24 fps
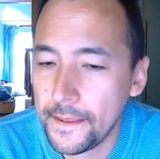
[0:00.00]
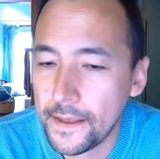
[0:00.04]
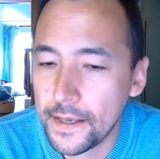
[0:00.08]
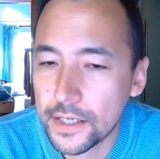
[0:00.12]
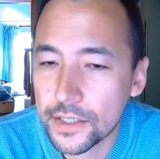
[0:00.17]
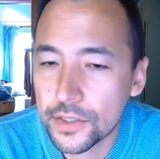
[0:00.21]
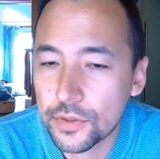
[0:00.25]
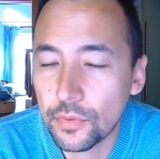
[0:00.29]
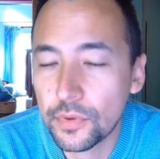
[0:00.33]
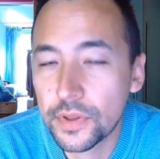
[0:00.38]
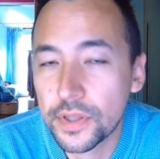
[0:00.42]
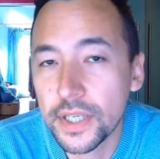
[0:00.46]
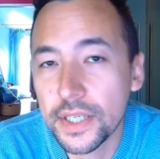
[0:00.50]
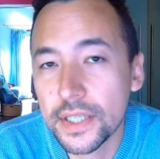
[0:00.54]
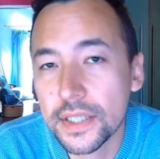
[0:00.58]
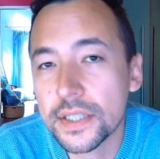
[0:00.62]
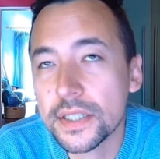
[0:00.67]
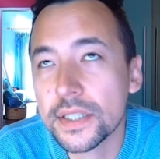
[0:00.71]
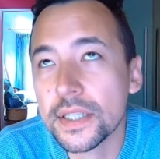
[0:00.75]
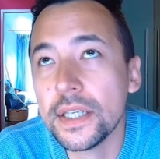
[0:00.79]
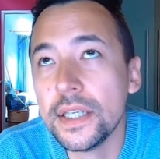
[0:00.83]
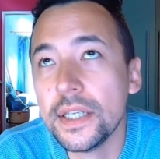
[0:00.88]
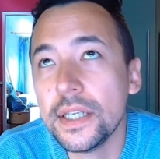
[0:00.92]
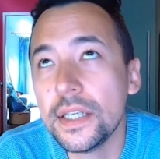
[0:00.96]
So
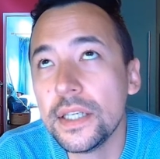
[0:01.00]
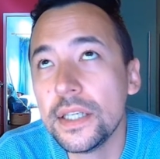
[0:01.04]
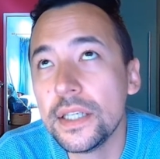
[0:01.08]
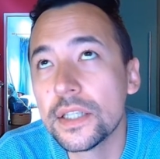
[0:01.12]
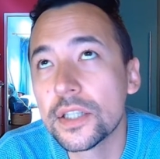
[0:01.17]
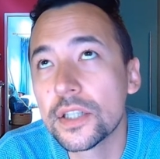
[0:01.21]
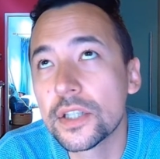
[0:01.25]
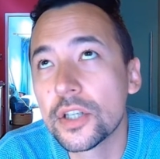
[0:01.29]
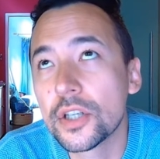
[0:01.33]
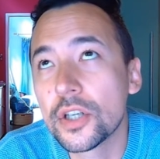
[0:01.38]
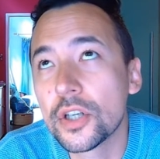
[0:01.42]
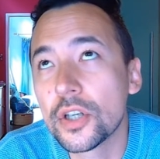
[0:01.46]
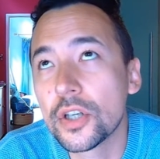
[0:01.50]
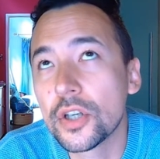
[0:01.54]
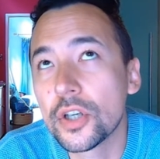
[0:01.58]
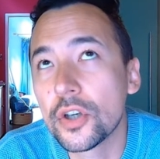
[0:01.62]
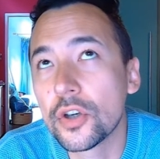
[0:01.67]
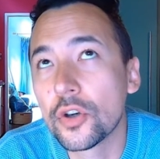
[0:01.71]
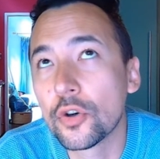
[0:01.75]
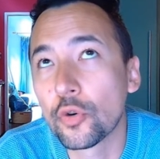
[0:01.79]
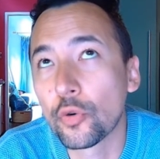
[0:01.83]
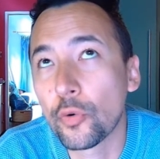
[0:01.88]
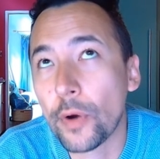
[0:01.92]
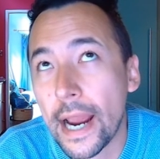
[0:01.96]
this is
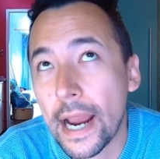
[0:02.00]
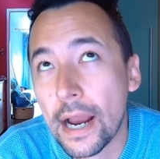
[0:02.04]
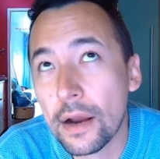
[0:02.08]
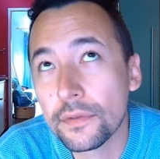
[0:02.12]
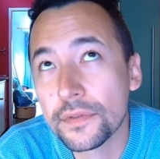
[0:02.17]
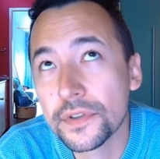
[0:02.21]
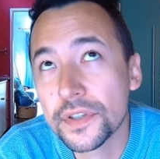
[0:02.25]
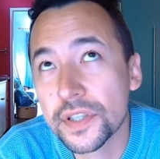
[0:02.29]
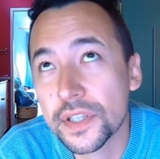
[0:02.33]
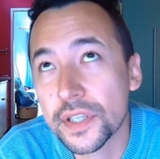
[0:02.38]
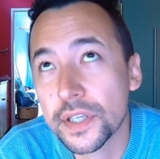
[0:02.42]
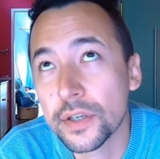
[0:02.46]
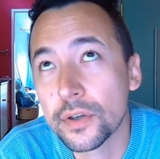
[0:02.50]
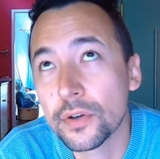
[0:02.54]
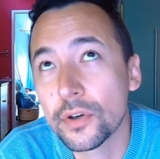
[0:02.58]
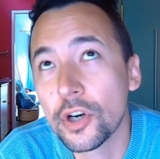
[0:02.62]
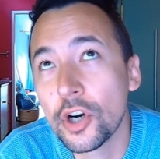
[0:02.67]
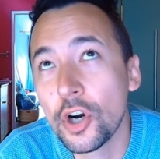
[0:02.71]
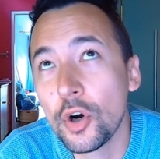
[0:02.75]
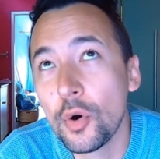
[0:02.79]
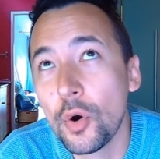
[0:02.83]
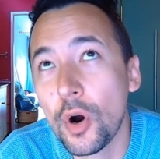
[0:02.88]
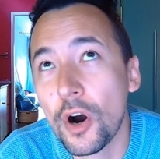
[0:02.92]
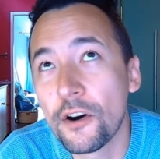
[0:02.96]
ground
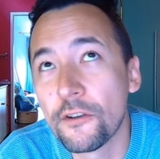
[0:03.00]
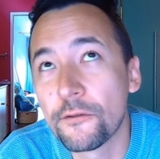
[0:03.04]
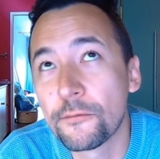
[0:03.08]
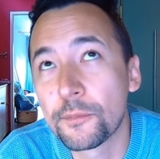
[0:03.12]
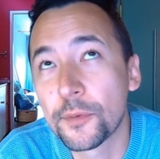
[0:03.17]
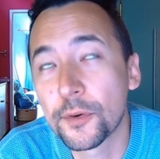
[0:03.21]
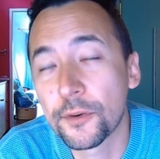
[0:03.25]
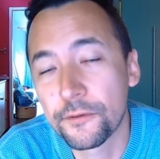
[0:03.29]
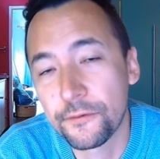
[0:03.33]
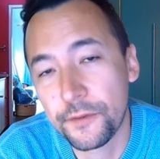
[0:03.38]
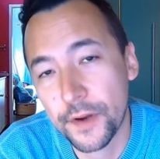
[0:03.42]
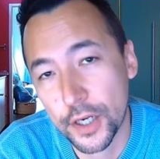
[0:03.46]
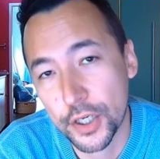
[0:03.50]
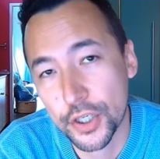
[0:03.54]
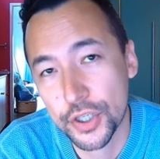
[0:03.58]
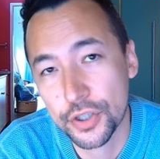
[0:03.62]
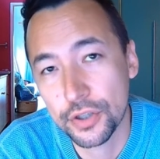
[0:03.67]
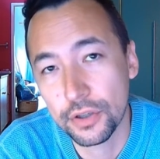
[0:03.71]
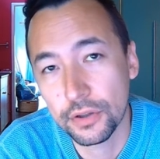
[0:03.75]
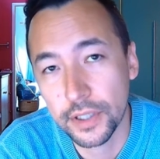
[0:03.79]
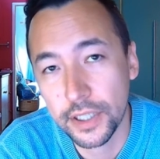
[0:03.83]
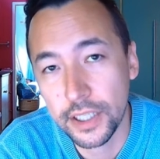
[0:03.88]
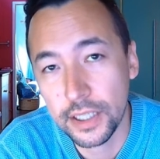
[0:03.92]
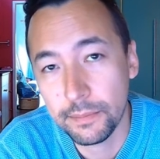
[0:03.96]
zero of
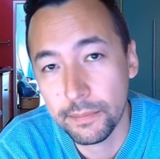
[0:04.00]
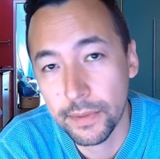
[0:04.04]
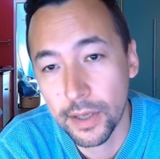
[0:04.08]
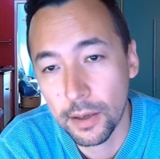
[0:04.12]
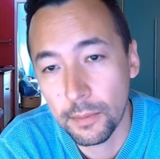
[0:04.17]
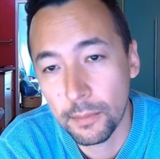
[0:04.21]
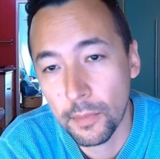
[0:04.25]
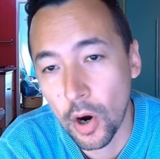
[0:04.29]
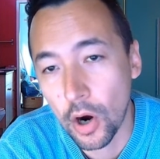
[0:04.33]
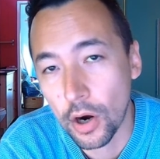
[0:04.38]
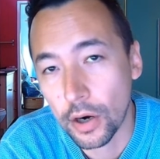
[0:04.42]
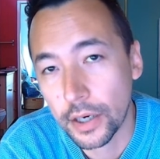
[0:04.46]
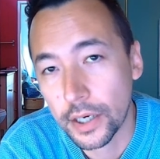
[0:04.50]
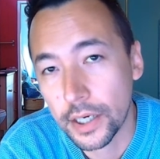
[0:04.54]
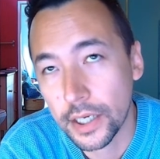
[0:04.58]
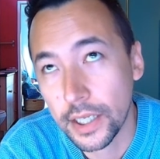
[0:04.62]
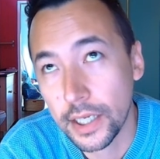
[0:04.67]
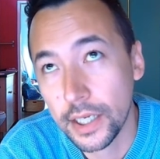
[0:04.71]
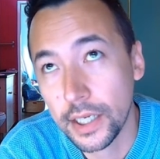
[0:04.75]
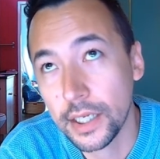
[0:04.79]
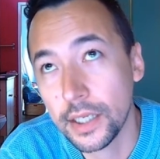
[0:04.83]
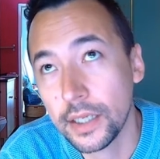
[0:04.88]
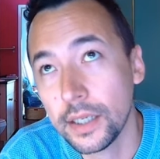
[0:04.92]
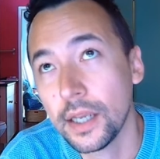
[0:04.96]
professional email
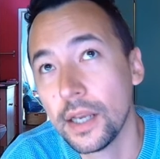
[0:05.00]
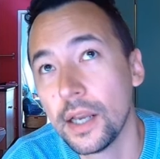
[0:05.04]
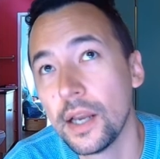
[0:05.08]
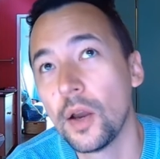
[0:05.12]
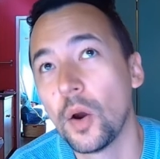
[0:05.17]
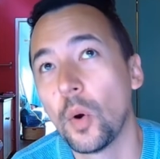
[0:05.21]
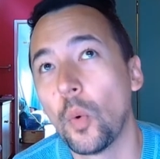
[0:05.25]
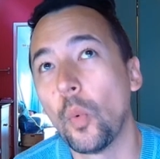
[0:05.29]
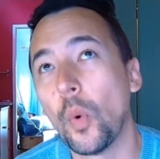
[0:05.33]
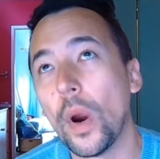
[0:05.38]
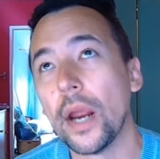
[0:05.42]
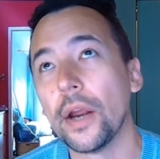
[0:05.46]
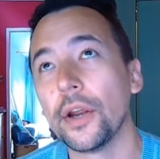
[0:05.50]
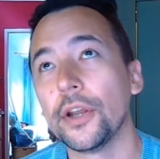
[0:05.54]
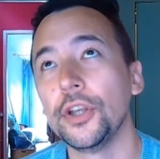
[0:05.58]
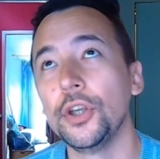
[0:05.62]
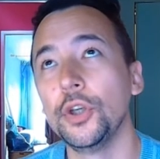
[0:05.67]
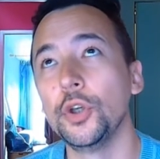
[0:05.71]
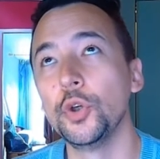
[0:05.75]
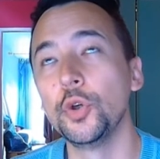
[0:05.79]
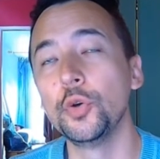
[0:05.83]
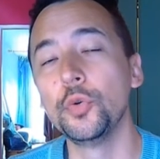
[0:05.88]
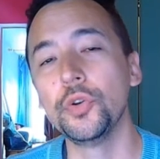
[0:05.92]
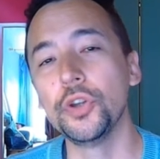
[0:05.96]
marketing, where
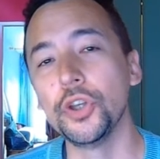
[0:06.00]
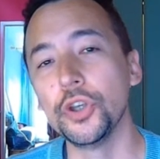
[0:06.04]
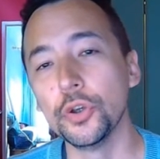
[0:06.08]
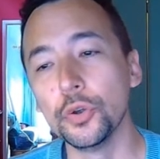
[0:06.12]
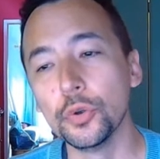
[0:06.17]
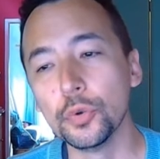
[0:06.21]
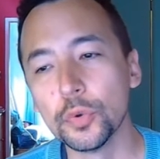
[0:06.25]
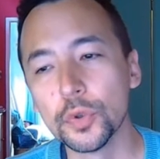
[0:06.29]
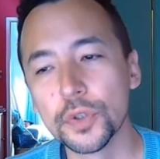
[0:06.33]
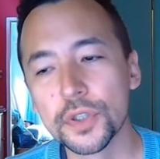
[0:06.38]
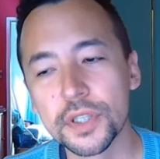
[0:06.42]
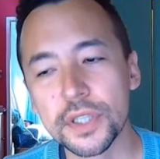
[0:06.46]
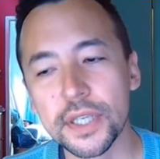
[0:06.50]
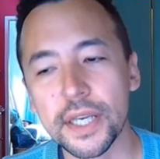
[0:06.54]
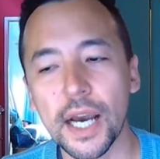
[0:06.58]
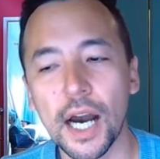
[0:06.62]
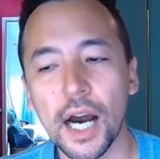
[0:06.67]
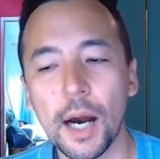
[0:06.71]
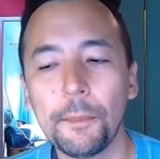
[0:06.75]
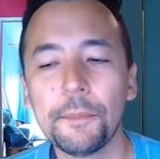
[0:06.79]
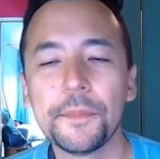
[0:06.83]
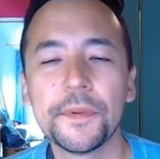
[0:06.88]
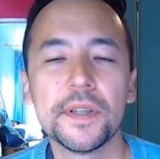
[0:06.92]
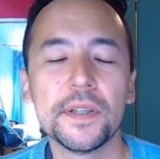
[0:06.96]
you use the
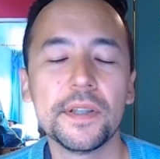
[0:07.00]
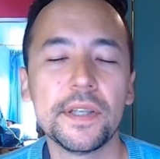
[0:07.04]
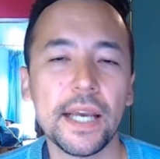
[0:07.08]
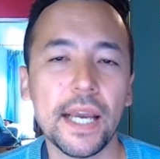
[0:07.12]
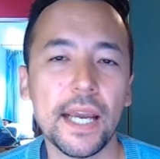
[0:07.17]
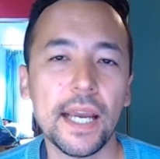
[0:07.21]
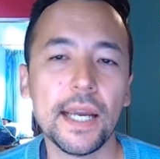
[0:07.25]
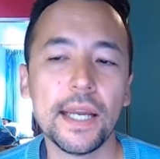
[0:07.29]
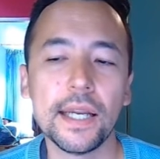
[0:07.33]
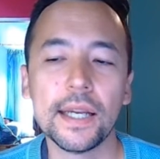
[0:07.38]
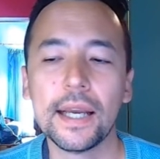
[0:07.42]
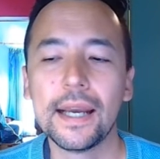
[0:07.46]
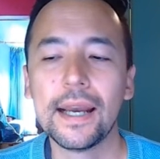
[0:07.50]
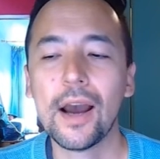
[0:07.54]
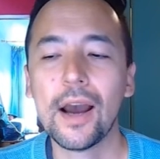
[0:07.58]
up-to-date